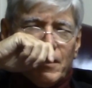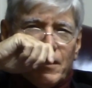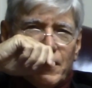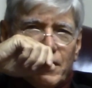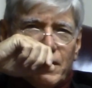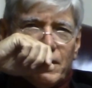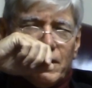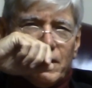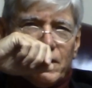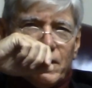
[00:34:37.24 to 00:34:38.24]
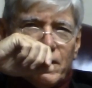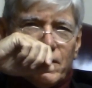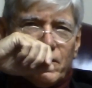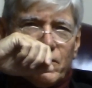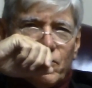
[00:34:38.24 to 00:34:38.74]

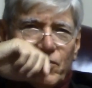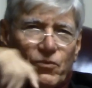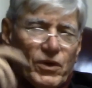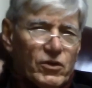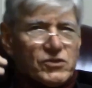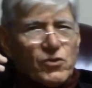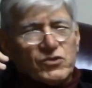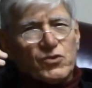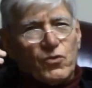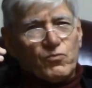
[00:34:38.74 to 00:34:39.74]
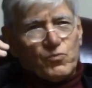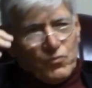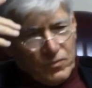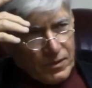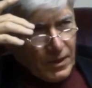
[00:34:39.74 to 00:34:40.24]
uh, we, we, so so
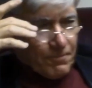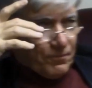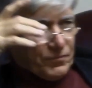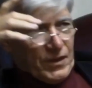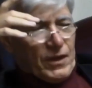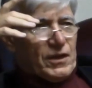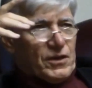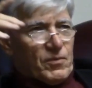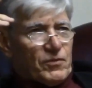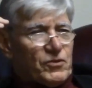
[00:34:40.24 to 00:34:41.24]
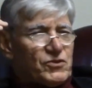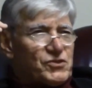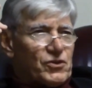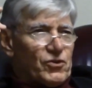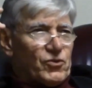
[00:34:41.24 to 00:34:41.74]
a number of
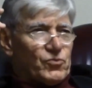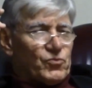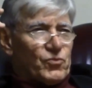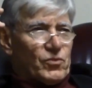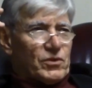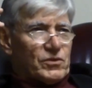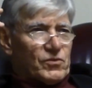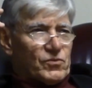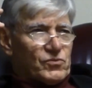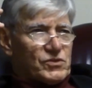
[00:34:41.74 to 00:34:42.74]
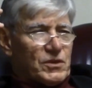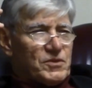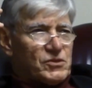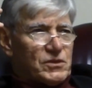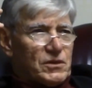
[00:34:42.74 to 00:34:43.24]
years ago,
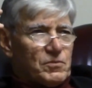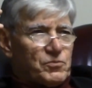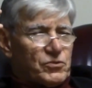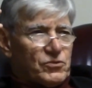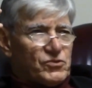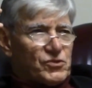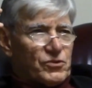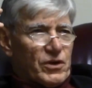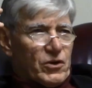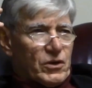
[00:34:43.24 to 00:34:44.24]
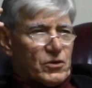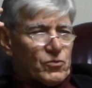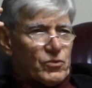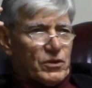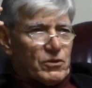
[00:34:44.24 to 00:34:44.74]
CBC uh, producer Erica
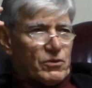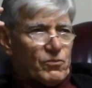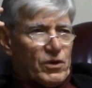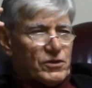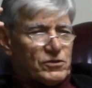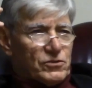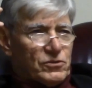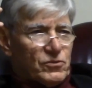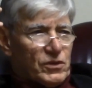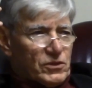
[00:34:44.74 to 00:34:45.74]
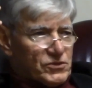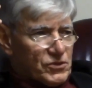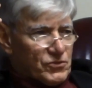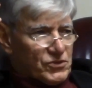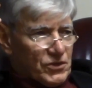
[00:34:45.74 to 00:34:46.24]
Ritter wanted to do a little
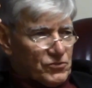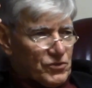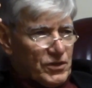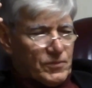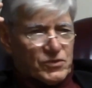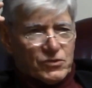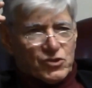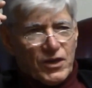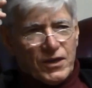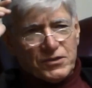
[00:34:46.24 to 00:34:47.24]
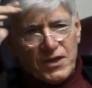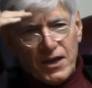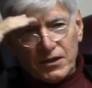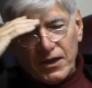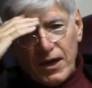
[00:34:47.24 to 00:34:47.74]
series on dreams, and she had
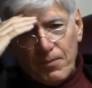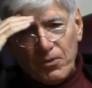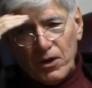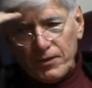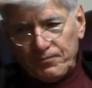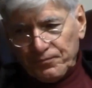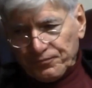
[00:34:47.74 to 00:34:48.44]
Dan Cap on,